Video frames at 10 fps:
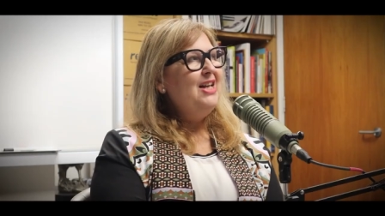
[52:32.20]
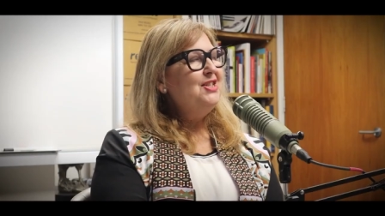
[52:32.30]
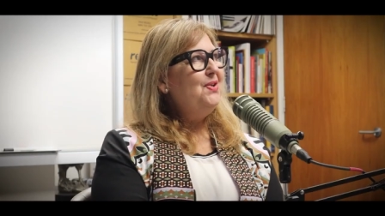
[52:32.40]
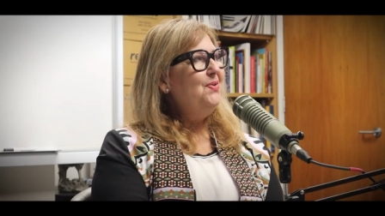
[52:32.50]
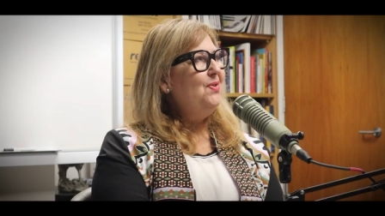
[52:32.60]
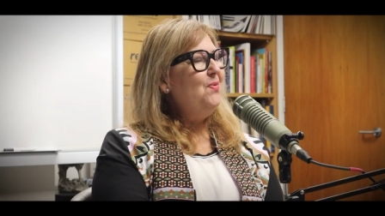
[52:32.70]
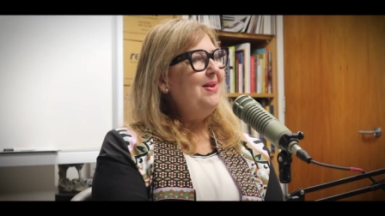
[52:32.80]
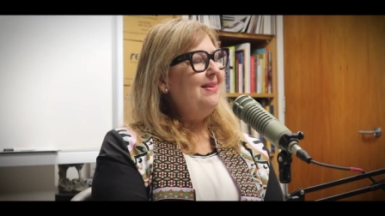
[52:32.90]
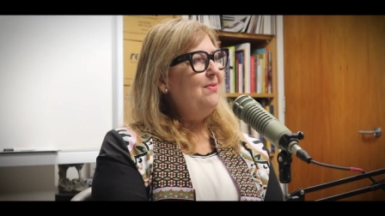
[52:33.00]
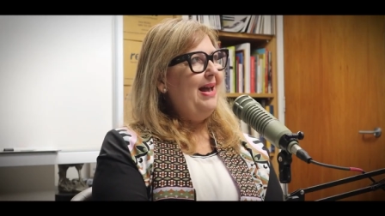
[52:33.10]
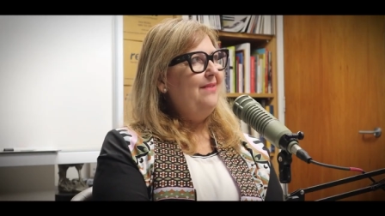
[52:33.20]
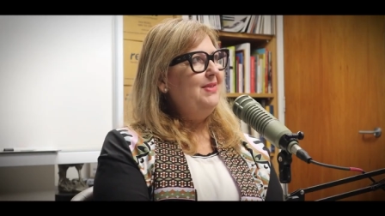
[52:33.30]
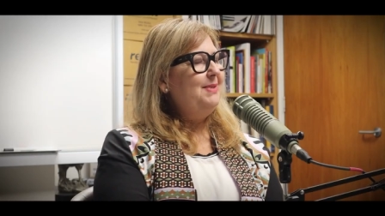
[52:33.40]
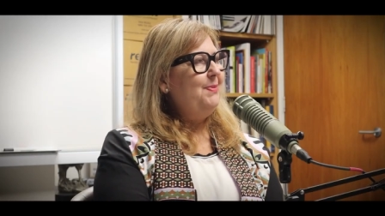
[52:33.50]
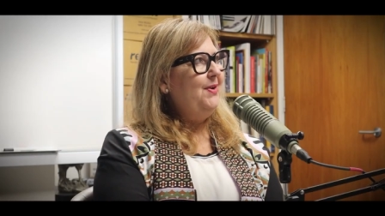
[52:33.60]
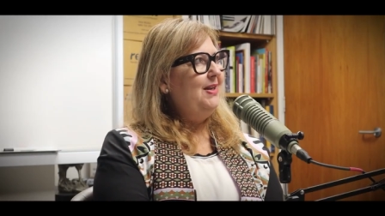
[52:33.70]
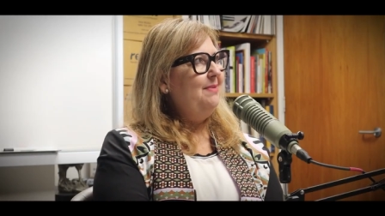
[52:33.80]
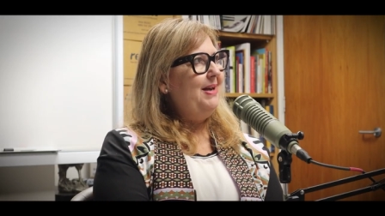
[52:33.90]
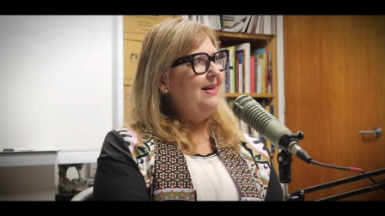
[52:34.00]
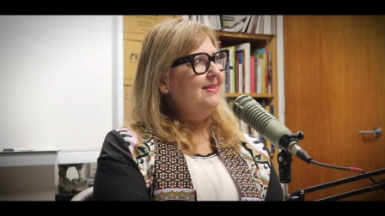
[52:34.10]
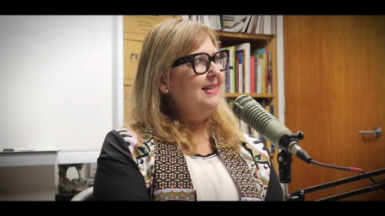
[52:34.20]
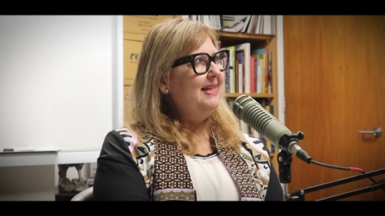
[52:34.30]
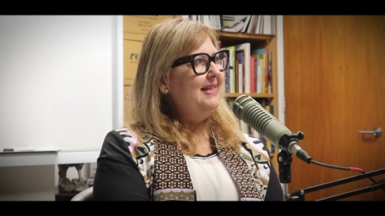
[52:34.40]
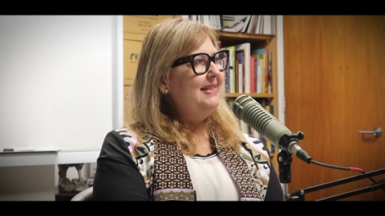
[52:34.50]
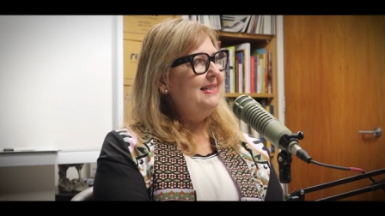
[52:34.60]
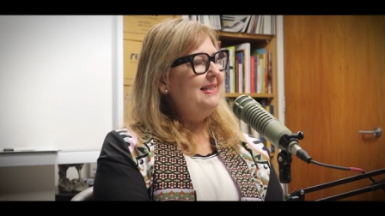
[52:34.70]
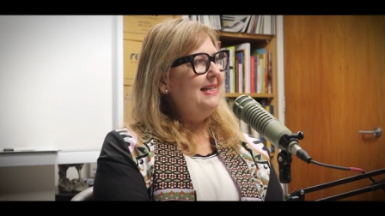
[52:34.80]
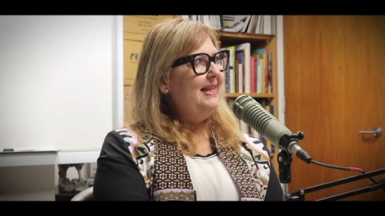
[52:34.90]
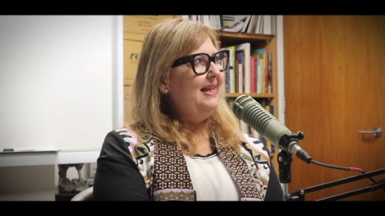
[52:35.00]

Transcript: So the one thing we haven't spoken about is,